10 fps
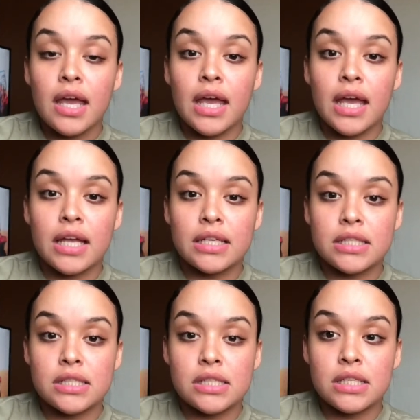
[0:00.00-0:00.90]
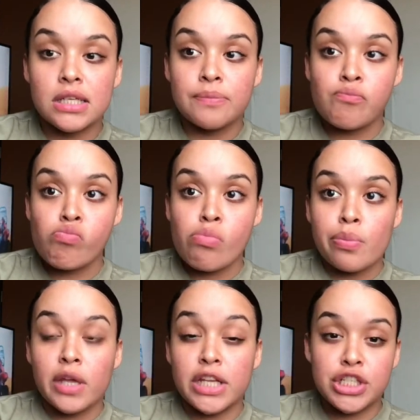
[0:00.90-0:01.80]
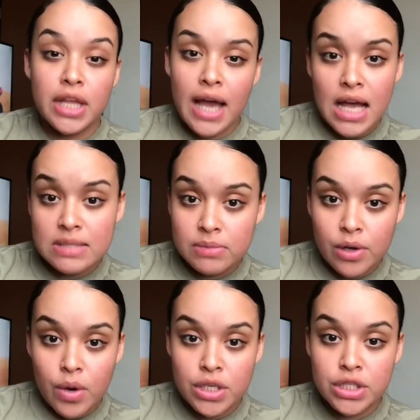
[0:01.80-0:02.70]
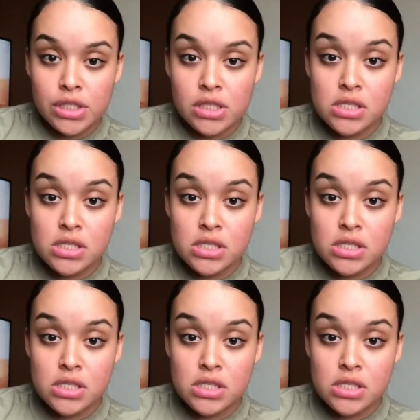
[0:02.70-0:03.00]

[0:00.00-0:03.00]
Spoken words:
and then she like asked me a question.